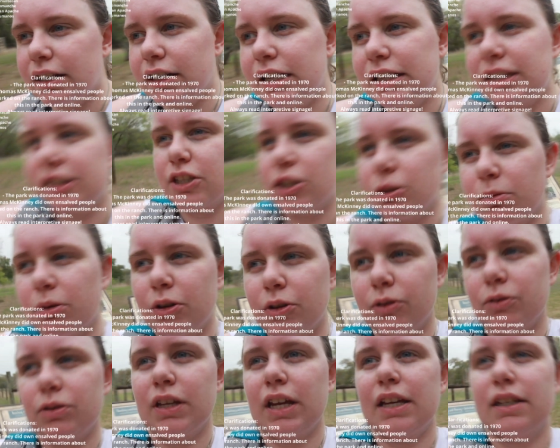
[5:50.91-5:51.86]
And this is one of
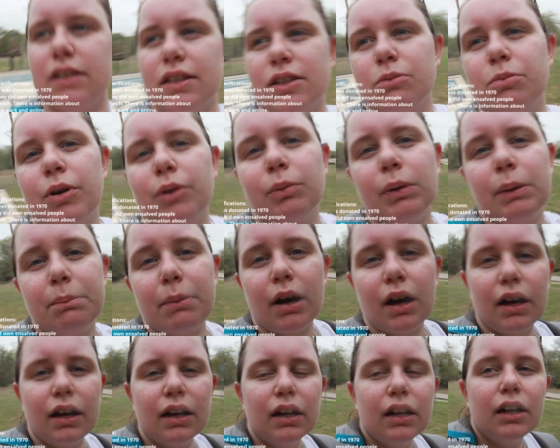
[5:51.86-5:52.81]
those cases where
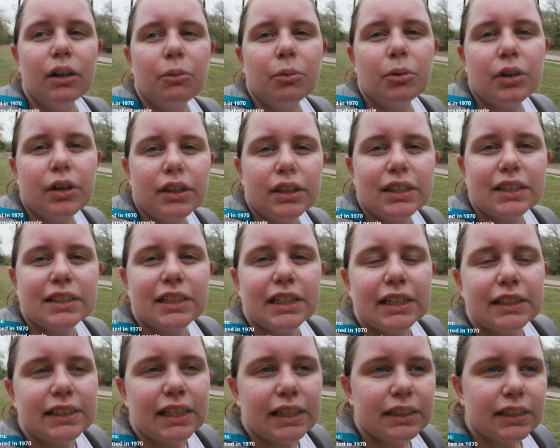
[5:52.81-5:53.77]
where the state
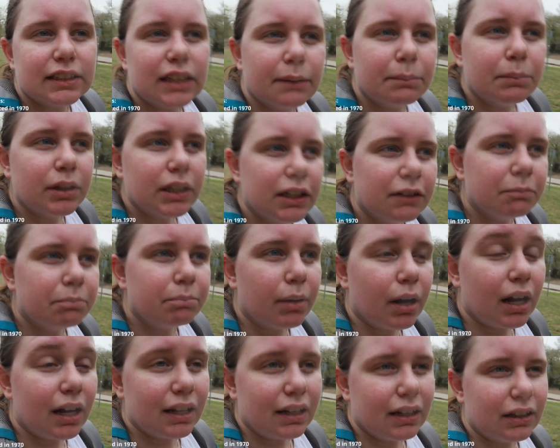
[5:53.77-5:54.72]
of Texas, I believe,
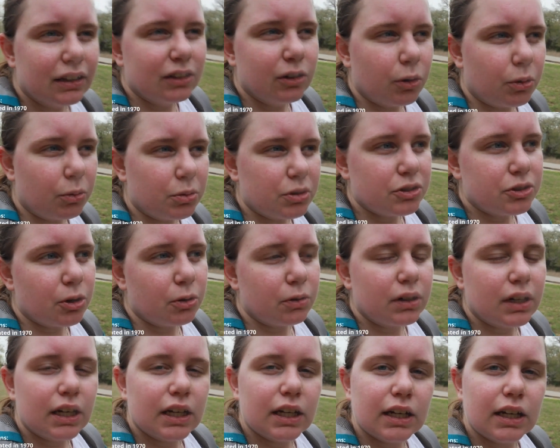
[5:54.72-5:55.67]
bought or was
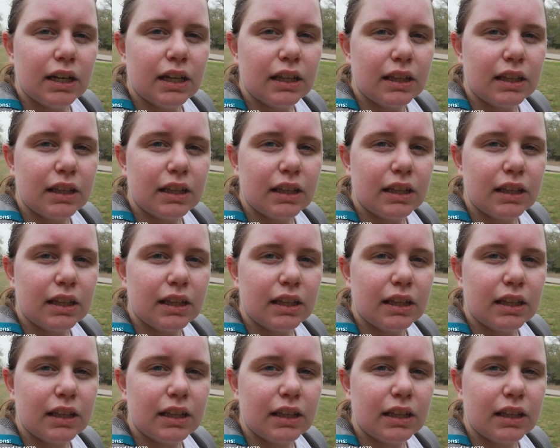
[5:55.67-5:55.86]
donated.